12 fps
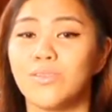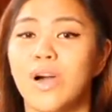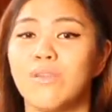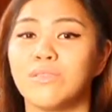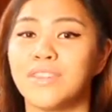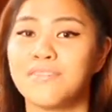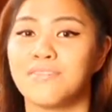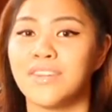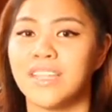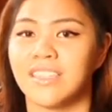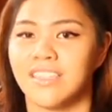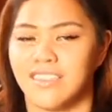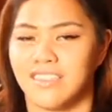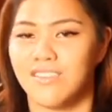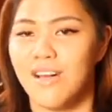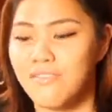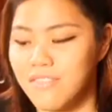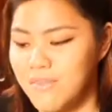different
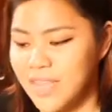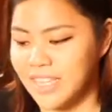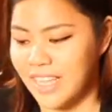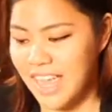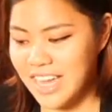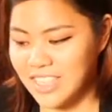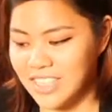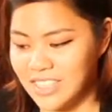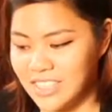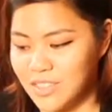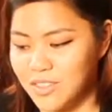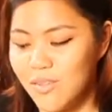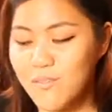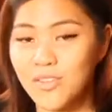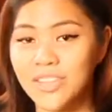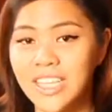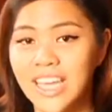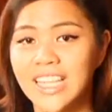government agencies
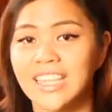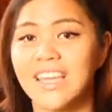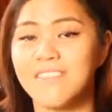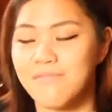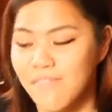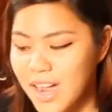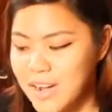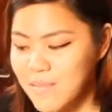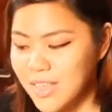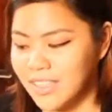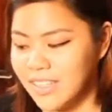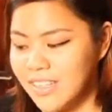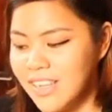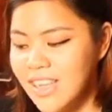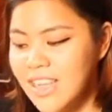communicate environmental